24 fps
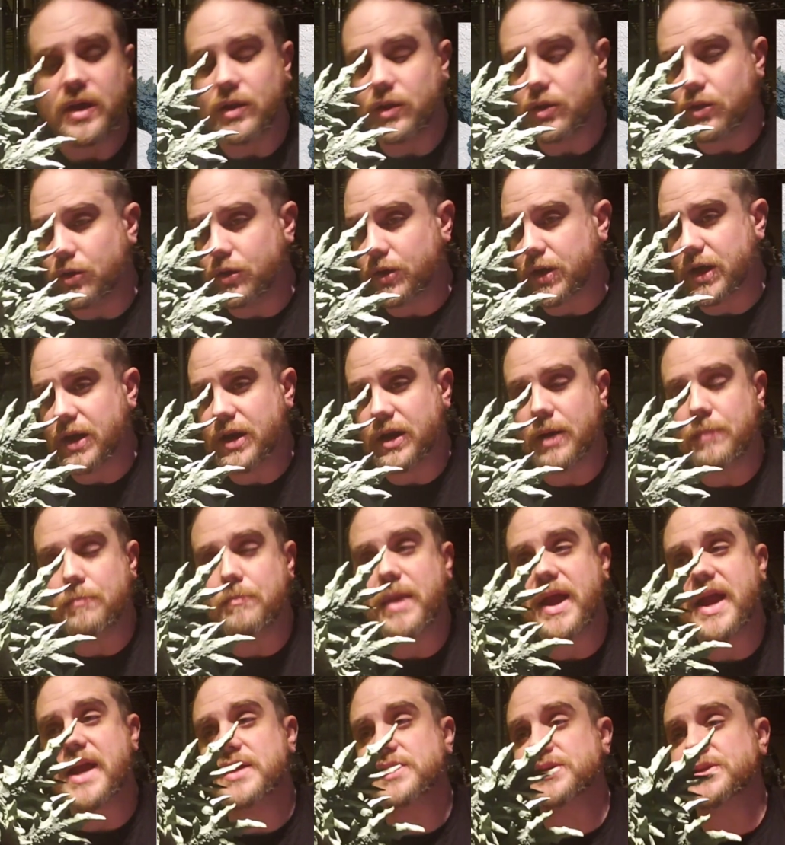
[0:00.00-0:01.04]
Looking
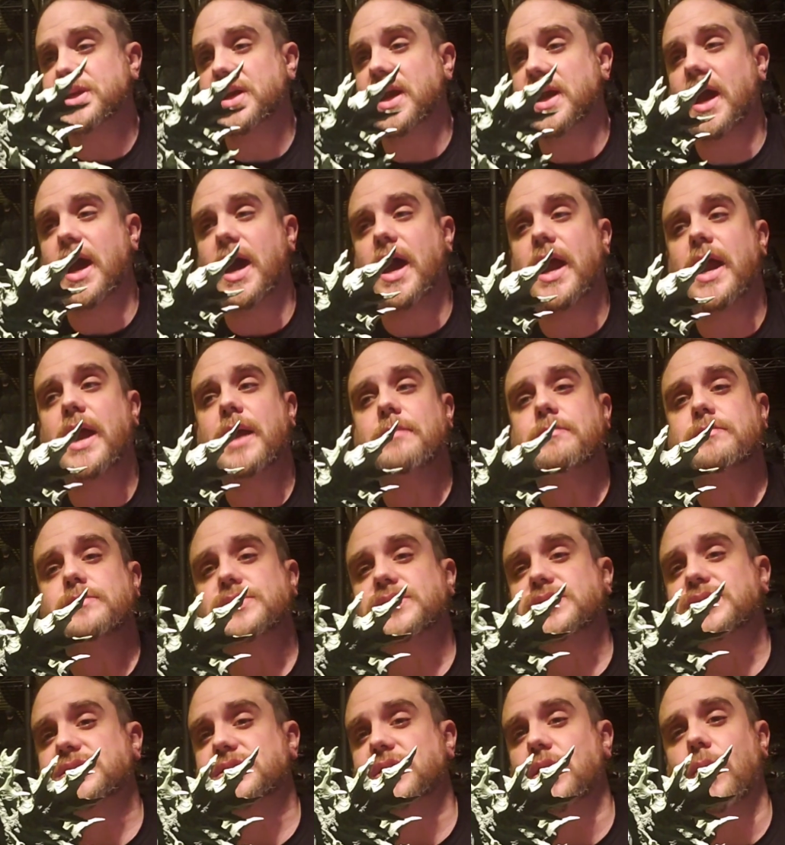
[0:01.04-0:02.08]
amazing. I am
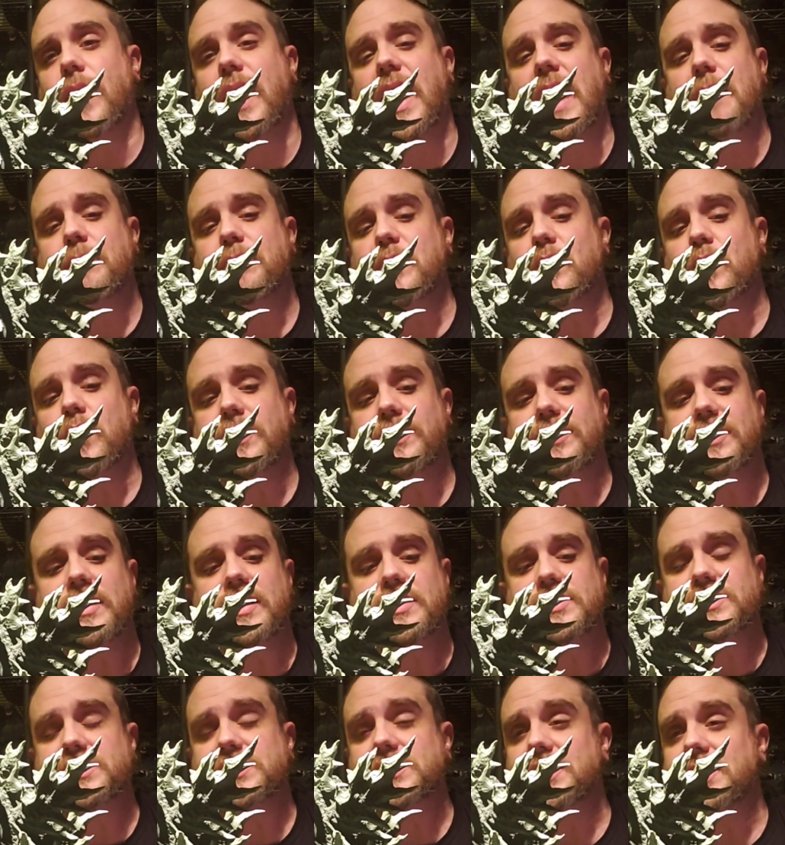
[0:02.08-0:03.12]
so happy with
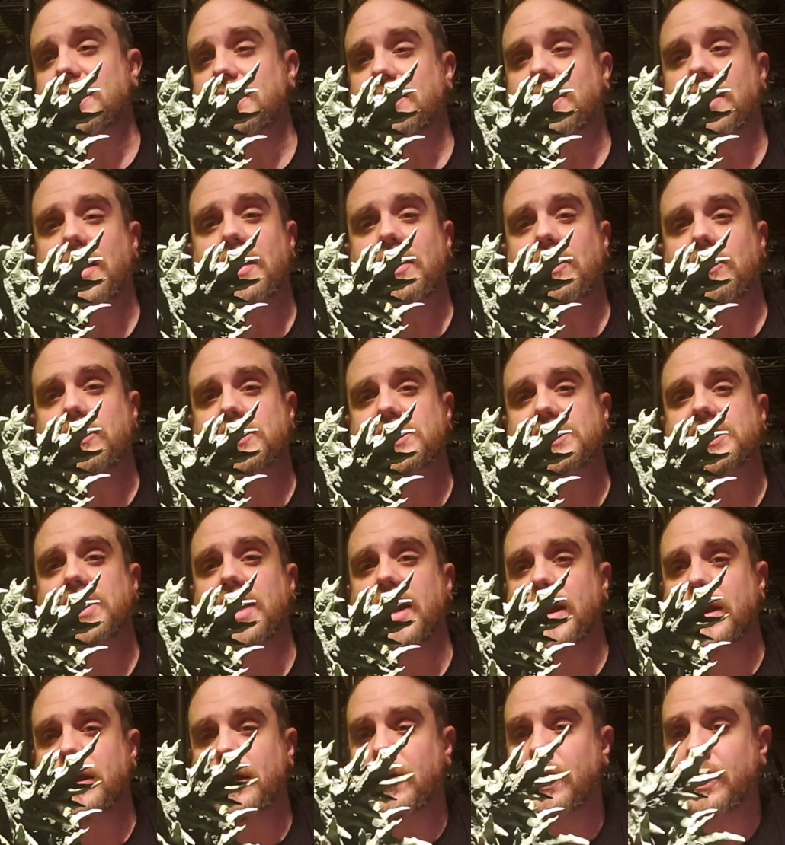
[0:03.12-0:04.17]
this. It looks
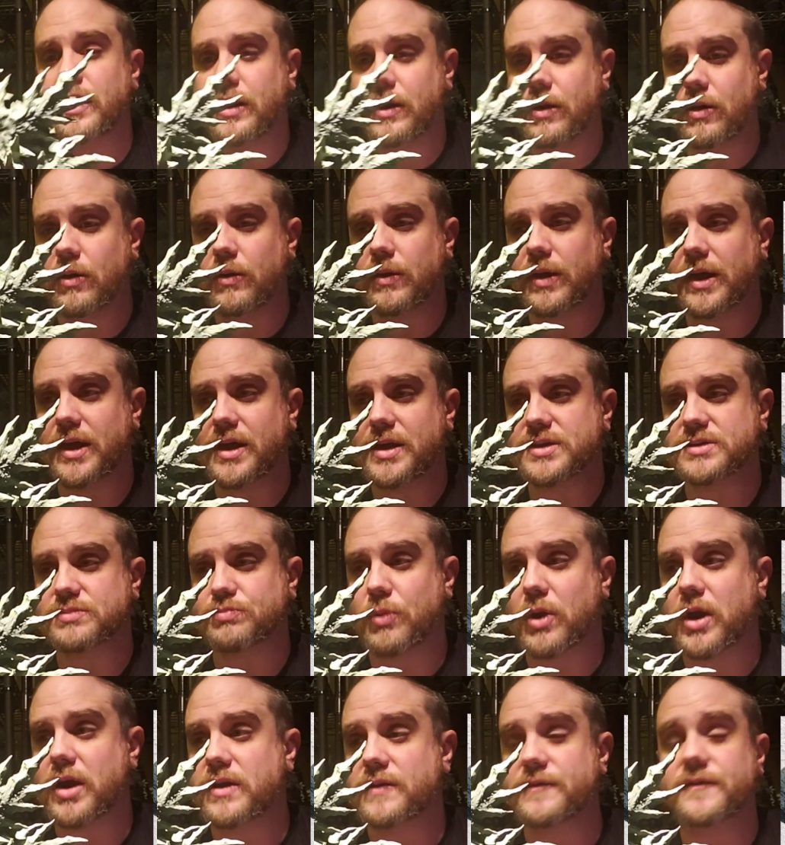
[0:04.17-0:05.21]
like like he's
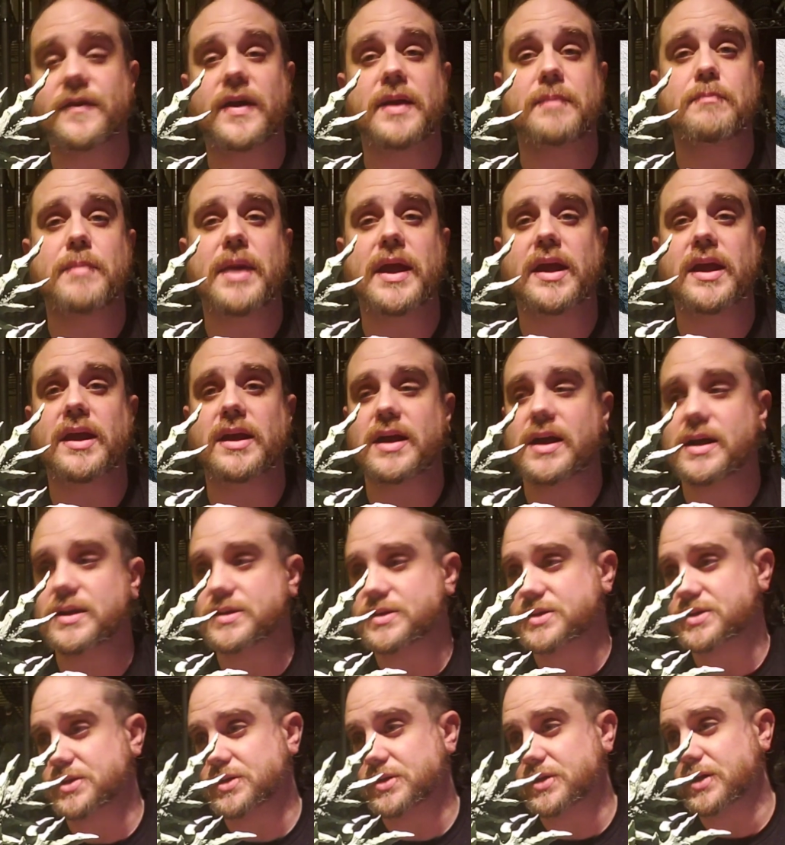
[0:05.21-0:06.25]
ready to fight
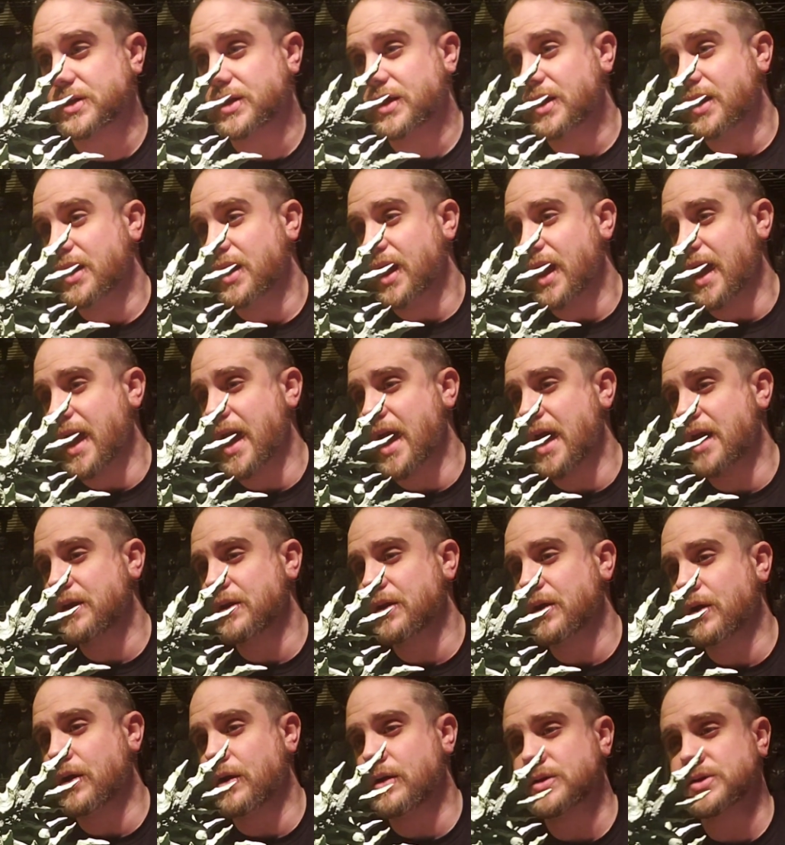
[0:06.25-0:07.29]
Mechagodzilla. And
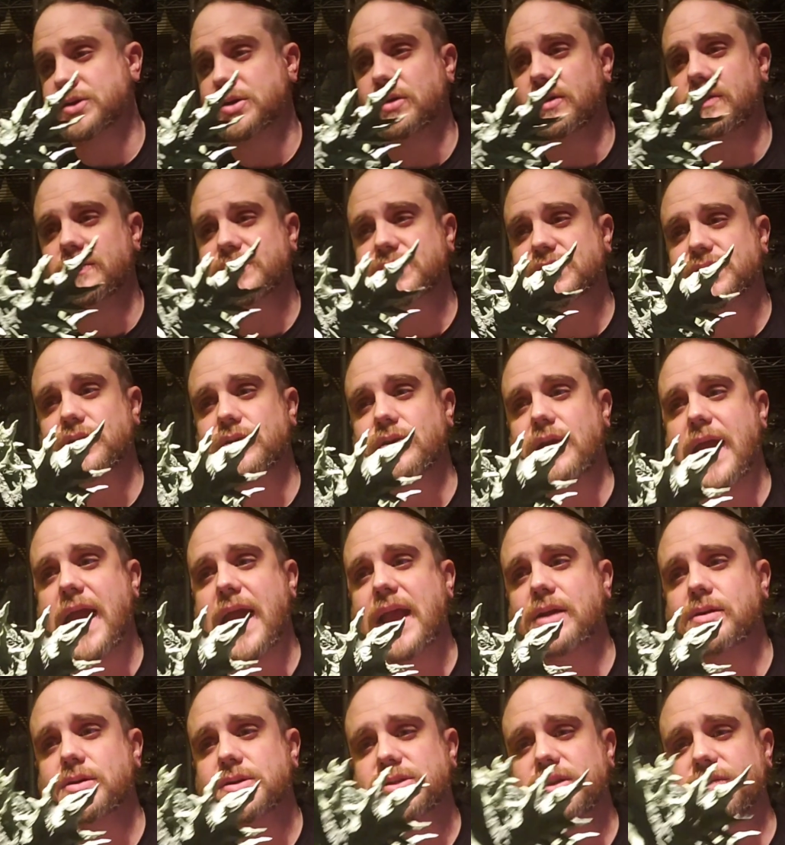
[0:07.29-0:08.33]
also at certain
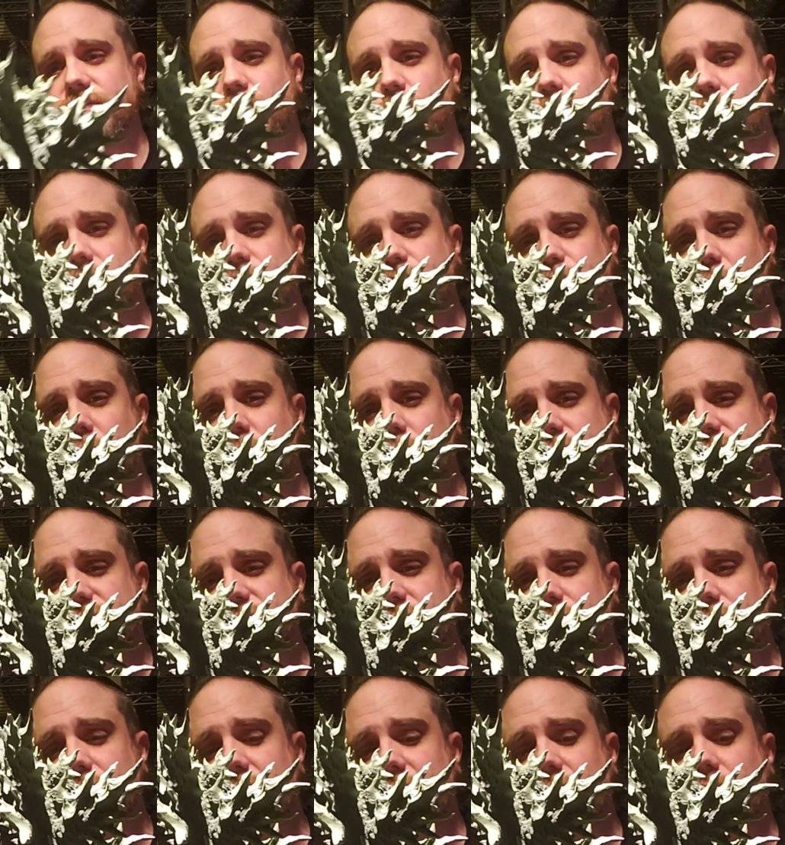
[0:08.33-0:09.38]
angles, if you want to post
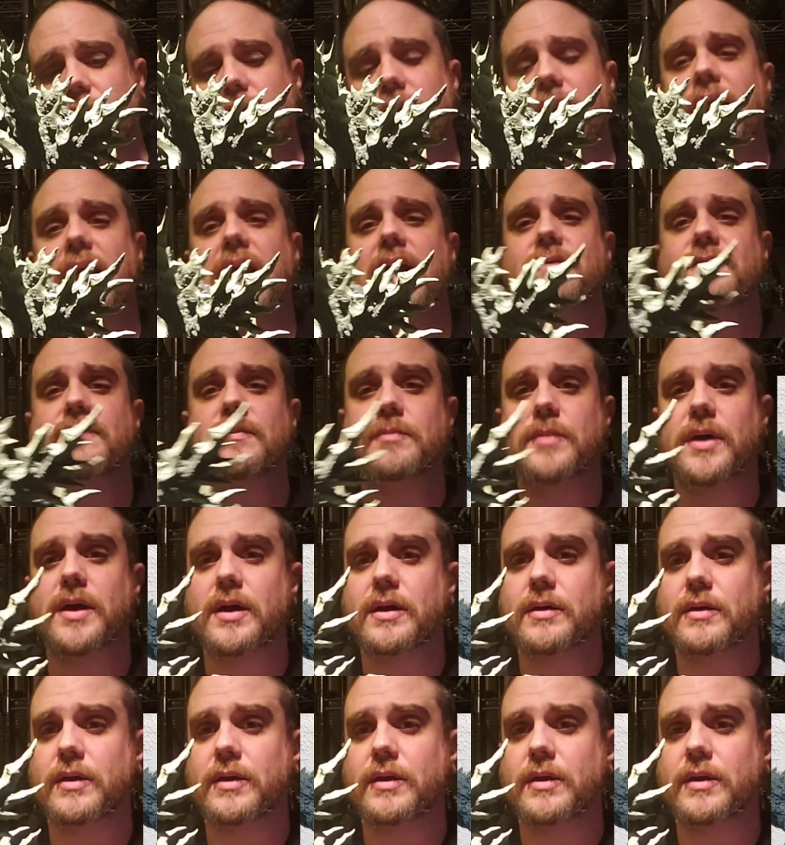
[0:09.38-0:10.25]
him, you can have him